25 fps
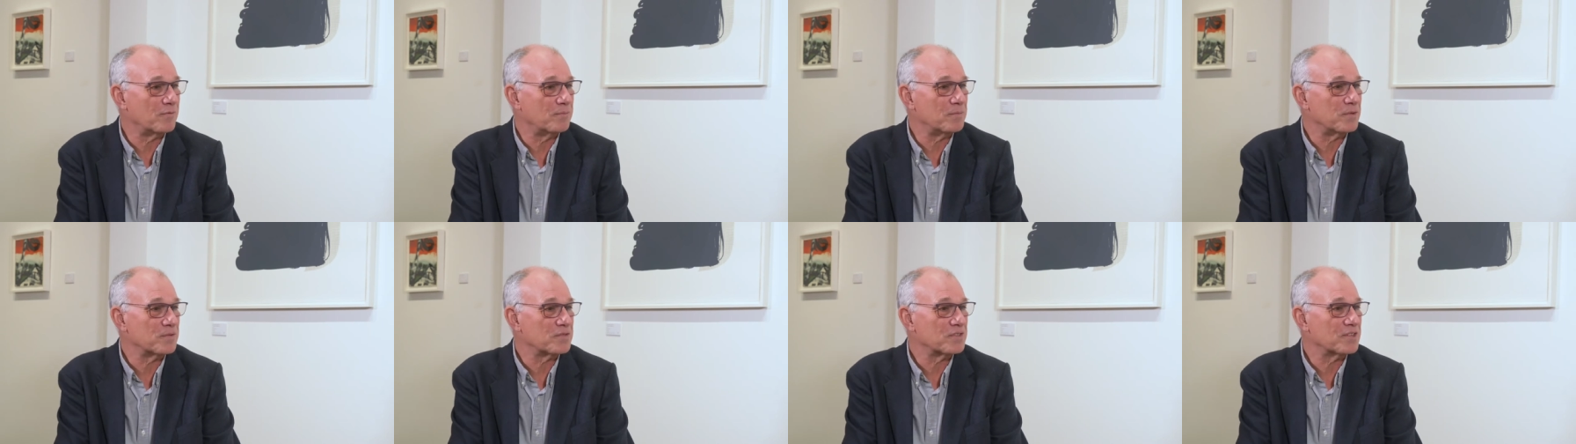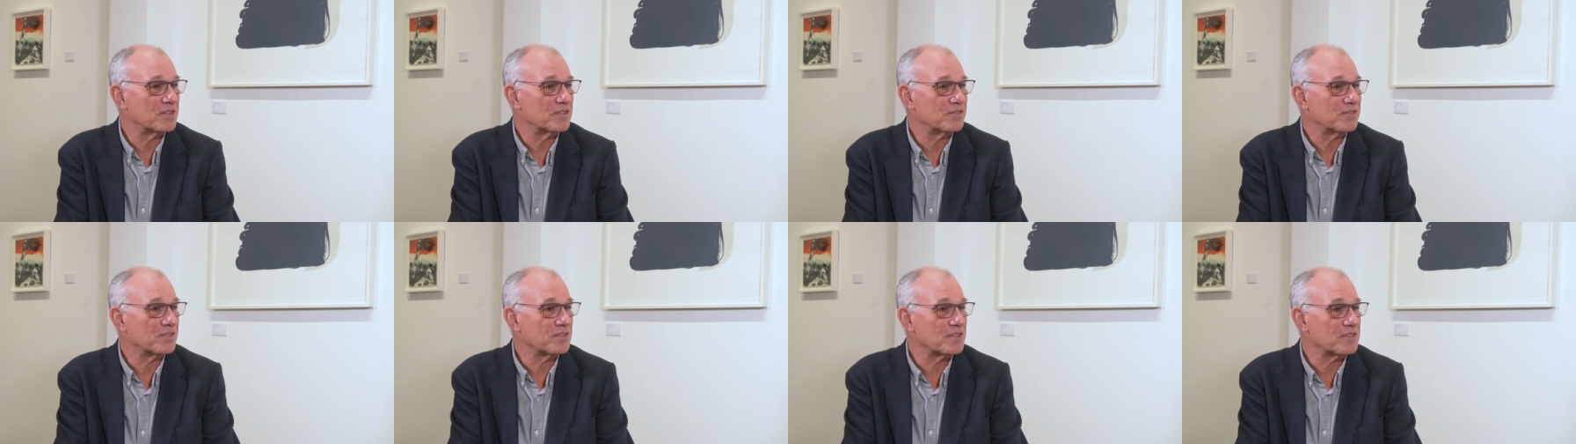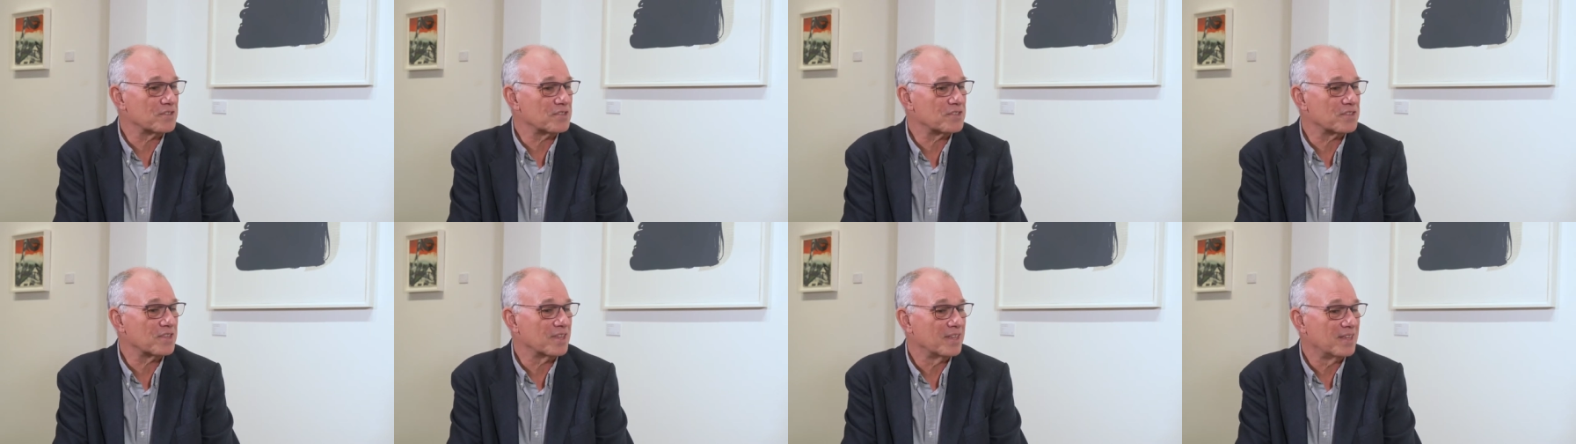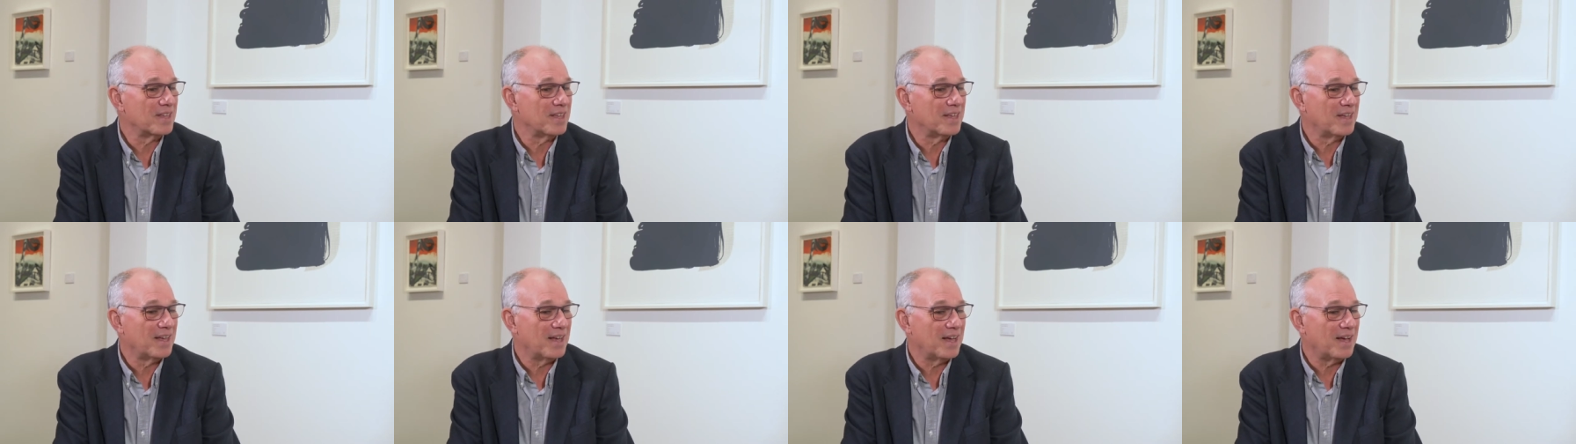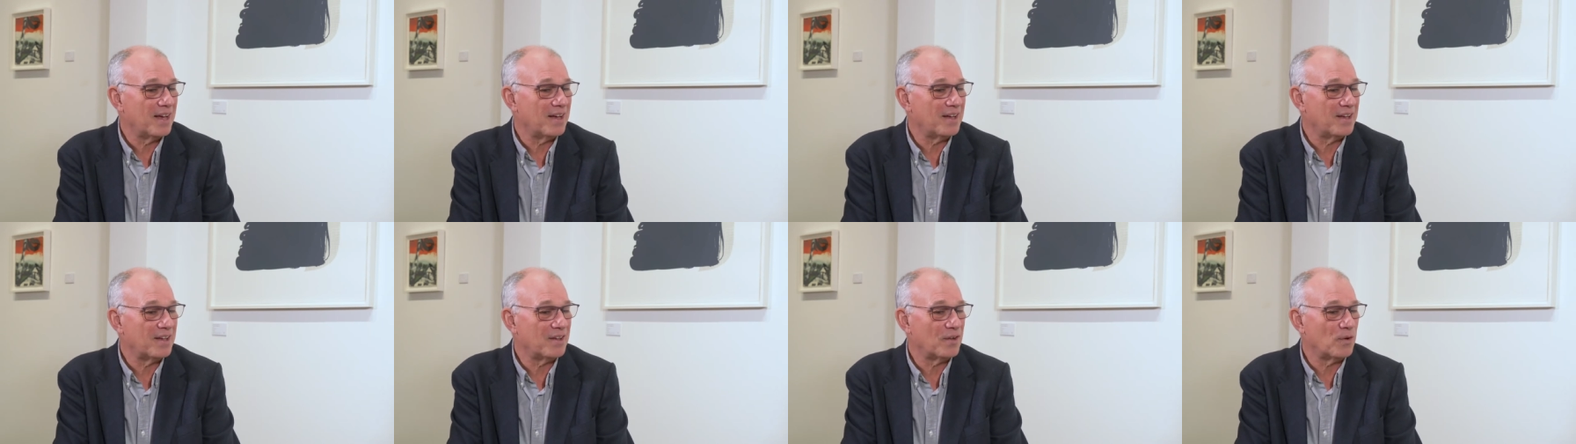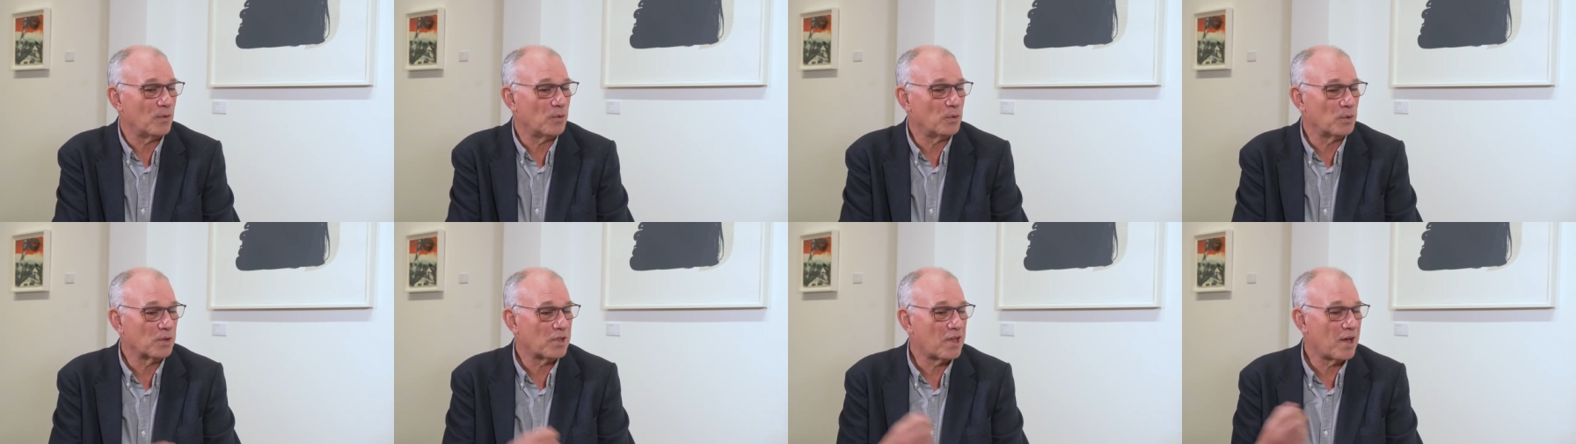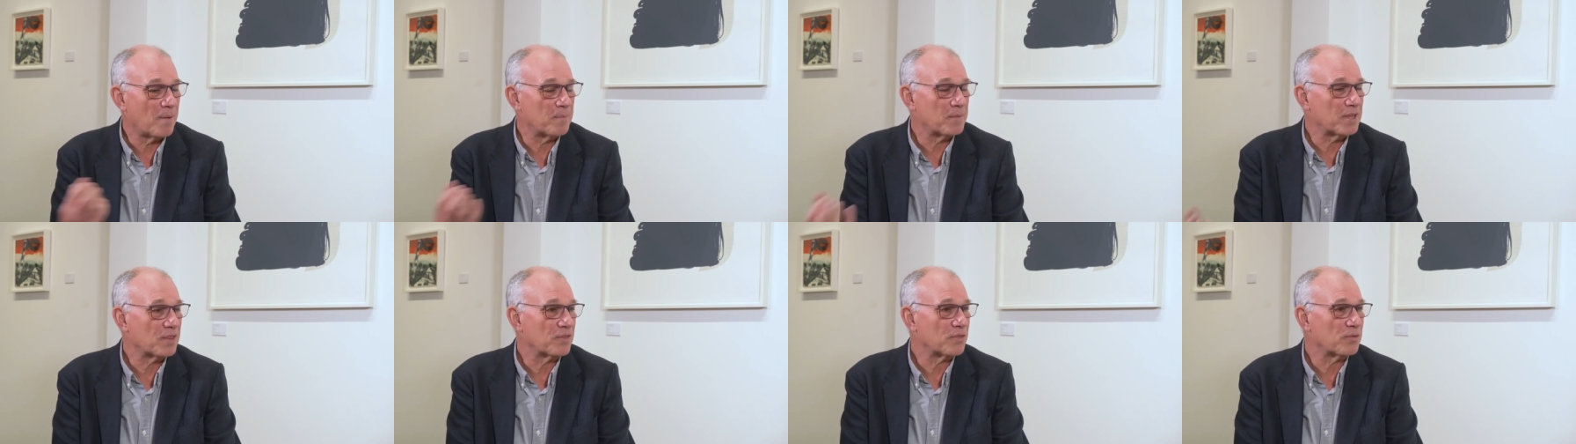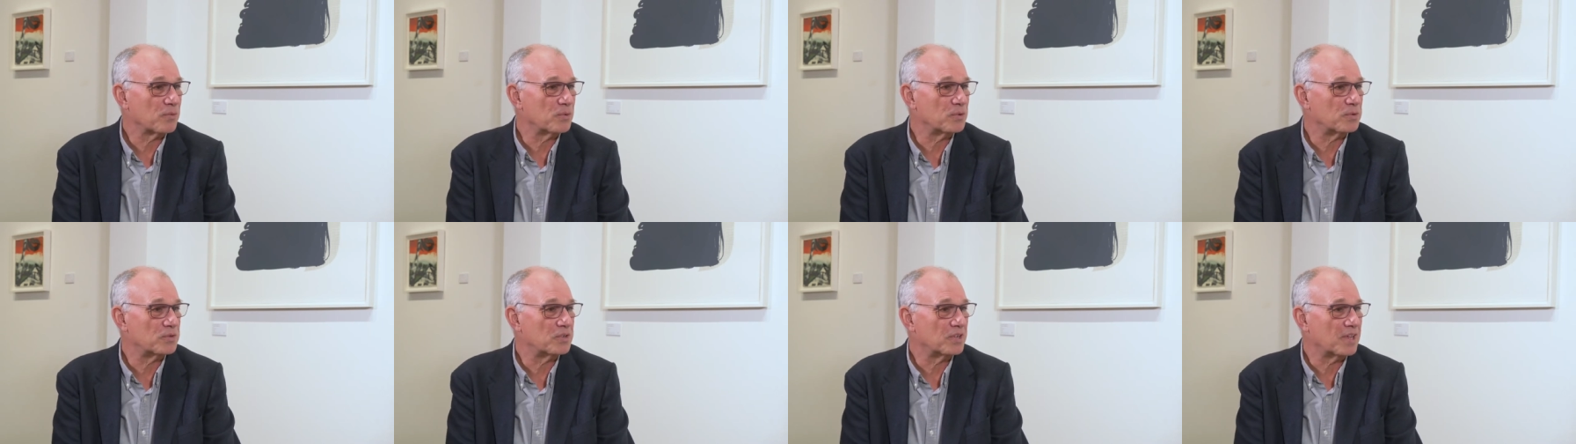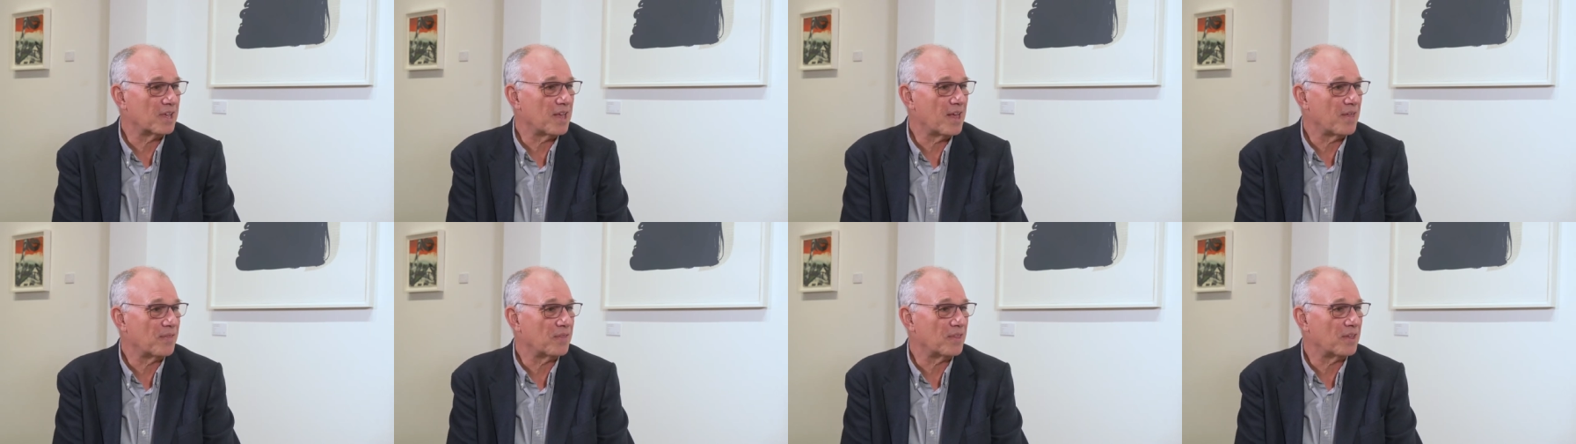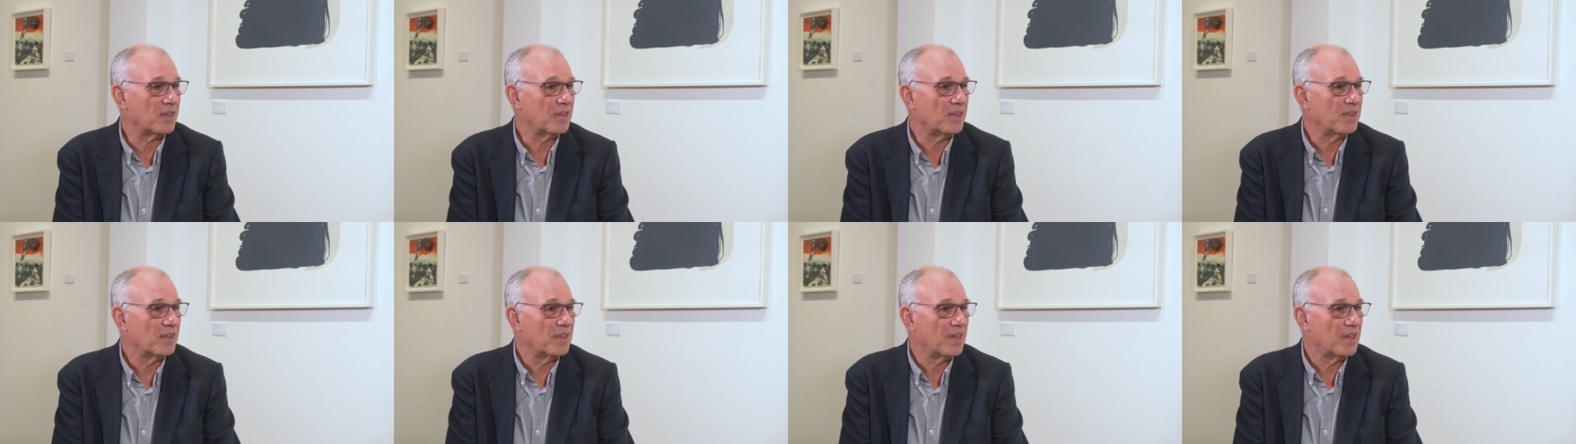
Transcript: musicians, all coming through together